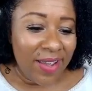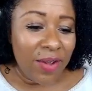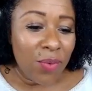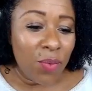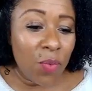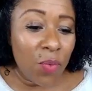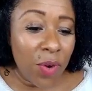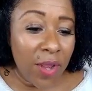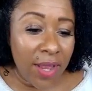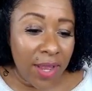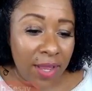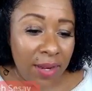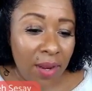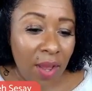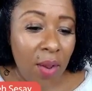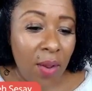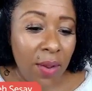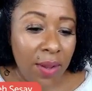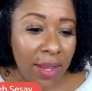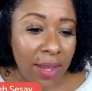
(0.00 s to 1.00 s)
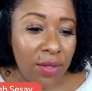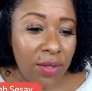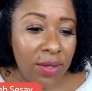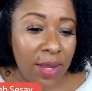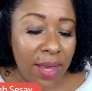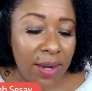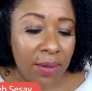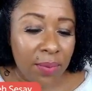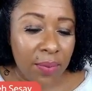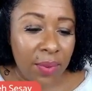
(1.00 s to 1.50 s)
Red. Oh, okay, you
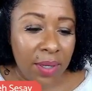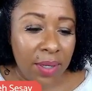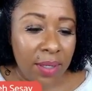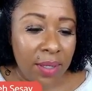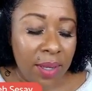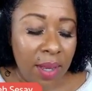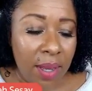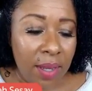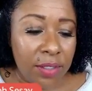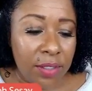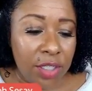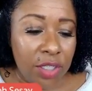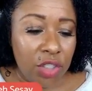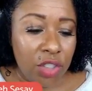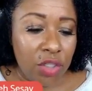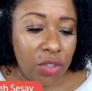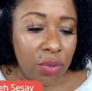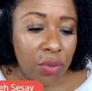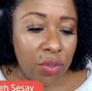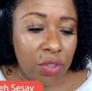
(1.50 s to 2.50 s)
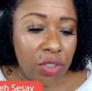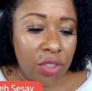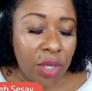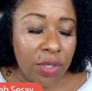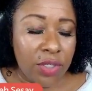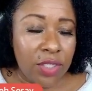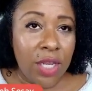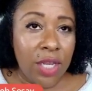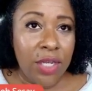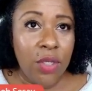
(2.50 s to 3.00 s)
dyed it red. Did you
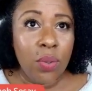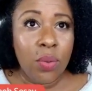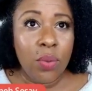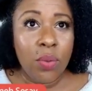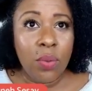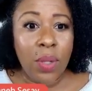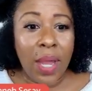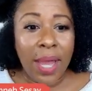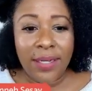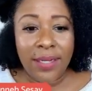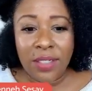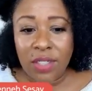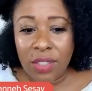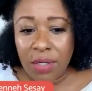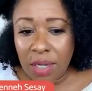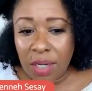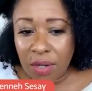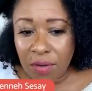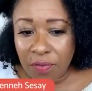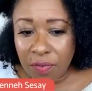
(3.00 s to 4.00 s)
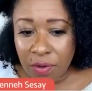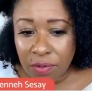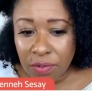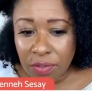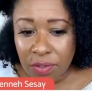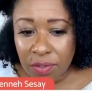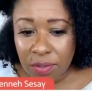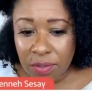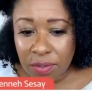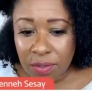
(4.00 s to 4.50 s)
and you lightened your hair
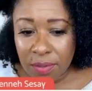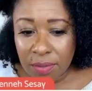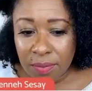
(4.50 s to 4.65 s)
first,